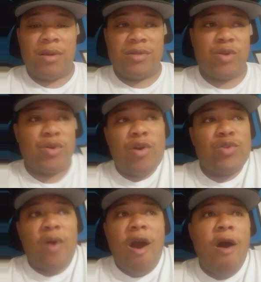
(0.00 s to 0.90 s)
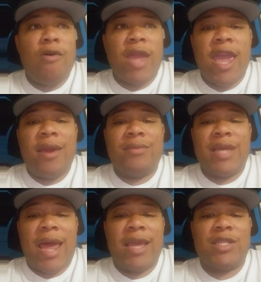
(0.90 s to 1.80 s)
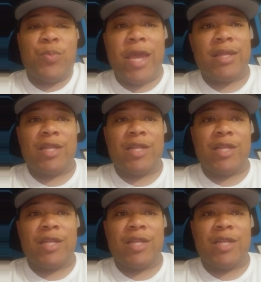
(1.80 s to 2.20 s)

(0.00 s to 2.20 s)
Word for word: So those were all games that I expected.